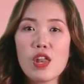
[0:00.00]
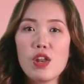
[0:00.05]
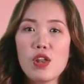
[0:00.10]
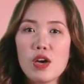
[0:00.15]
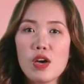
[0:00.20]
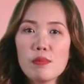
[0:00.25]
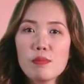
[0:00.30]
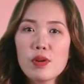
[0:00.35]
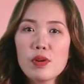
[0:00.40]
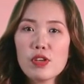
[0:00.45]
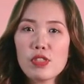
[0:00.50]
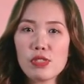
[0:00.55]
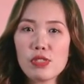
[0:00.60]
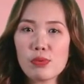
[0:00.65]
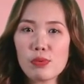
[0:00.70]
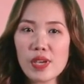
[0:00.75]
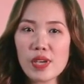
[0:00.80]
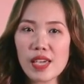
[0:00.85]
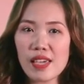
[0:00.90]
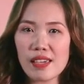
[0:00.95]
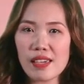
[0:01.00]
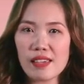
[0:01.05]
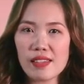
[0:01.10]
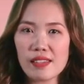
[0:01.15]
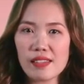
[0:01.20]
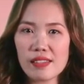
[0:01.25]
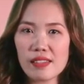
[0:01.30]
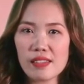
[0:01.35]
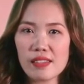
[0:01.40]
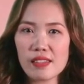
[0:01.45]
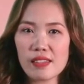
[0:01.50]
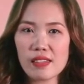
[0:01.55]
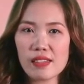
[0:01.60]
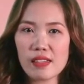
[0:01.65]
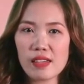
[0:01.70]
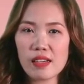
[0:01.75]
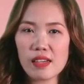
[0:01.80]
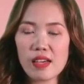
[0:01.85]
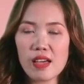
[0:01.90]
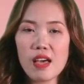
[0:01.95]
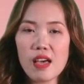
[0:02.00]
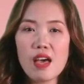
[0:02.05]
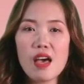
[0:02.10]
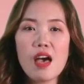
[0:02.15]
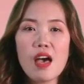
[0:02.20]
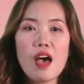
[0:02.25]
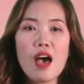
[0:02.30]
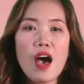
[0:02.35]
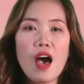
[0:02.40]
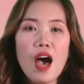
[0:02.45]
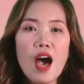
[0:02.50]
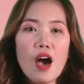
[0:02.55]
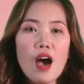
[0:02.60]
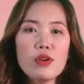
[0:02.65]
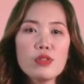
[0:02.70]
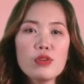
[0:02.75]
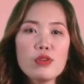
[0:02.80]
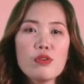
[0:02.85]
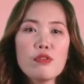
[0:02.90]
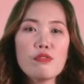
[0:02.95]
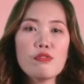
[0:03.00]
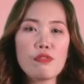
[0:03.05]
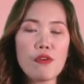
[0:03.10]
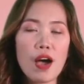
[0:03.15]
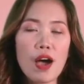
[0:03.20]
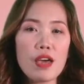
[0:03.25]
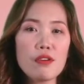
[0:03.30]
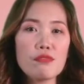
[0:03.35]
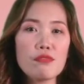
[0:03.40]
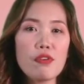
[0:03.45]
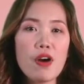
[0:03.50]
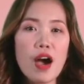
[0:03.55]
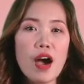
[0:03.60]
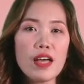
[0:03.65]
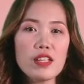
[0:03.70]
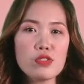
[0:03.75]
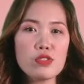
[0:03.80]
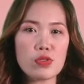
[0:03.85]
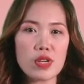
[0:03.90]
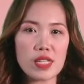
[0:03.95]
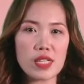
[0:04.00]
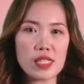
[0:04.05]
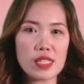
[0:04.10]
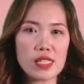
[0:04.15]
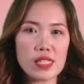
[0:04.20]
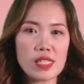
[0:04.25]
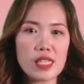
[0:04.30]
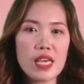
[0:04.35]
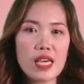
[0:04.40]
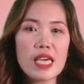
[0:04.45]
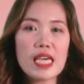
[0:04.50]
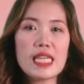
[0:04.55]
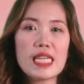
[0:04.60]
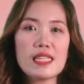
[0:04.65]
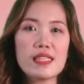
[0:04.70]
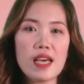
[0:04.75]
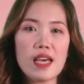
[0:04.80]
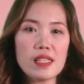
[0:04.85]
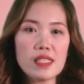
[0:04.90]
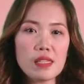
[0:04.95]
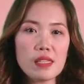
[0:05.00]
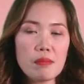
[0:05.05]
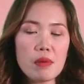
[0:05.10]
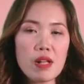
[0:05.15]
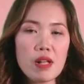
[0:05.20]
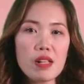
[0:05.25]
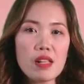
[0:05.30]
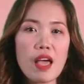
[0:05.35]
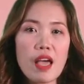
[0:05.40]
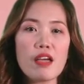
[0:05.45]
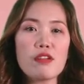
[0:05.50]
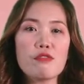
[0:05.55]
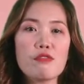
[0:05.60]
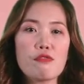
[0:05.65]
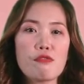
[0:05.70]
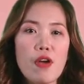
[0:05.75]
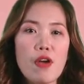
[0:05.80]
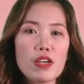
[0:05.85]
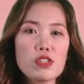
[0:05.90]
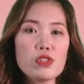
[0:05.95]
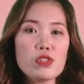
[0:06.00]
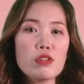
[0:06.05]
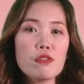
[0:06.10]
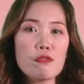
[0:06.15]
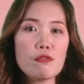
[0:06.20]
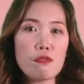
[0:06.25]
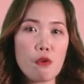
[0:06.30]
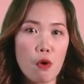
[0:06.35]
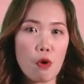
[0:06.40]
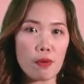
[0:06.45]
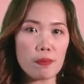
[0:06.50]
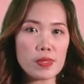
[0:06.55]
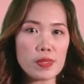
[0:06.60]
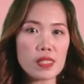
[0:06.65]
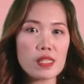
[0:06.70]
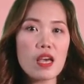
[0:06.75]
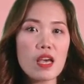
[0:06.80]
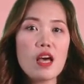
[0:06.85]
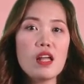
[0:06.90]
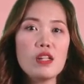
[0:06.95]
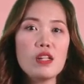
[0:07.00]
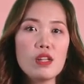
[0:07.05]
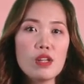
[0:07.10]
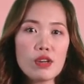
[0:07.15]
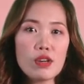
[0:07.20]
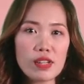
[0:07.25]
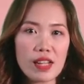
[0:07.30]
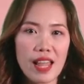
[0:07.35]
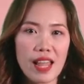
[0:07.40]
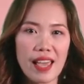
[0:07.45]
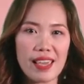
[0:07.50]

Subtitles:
Number 3. How do 5 hundredths in decimal and fraction forms look